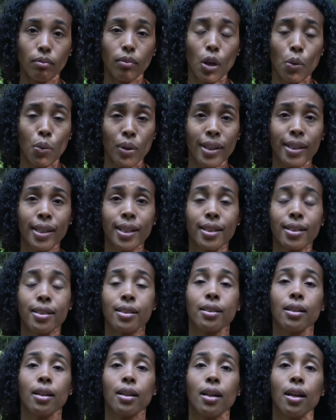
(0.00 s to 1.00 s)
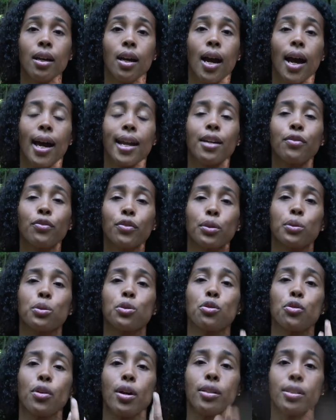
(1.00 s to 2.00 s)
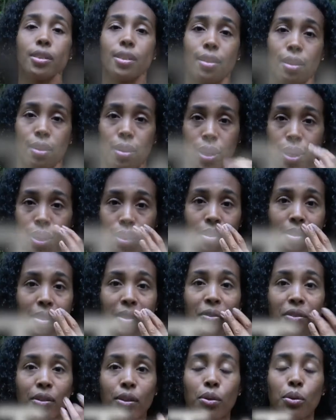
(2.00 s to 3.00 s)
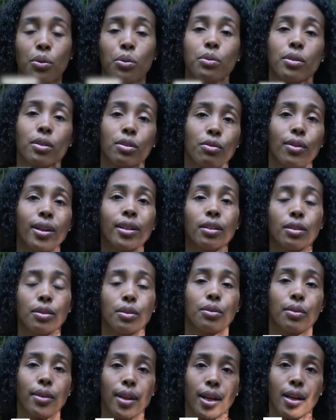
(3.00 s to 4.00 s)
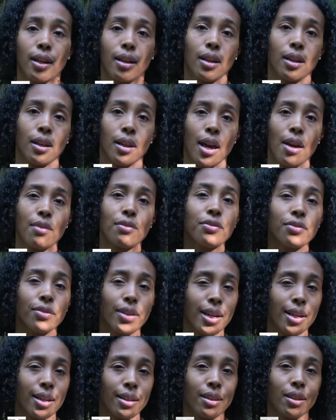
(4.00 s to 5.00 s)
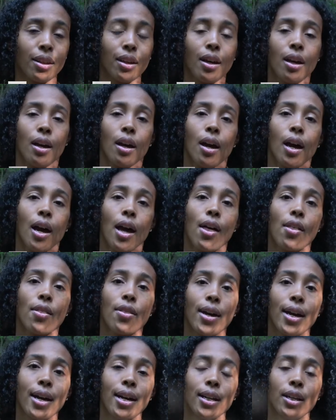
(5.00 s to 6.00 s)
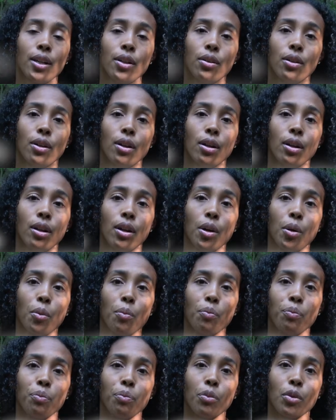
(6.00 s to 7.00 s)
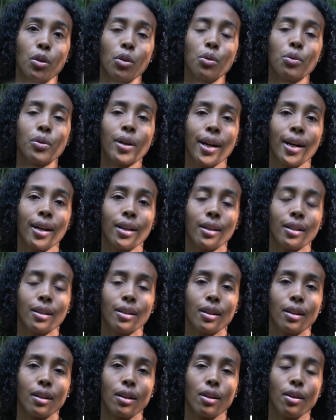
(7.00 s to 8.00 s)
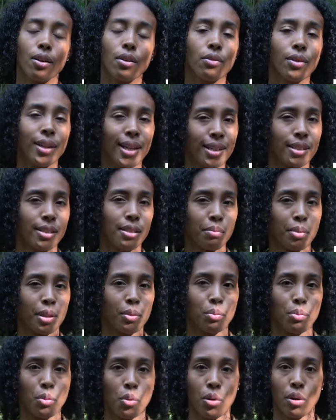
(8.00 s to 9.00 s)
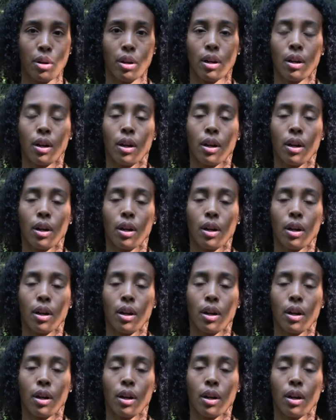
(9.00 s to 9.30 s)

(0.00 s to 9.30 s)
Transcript: what it is. And if you trust that, if you surrender to that and have faith, then you can relax a bit more.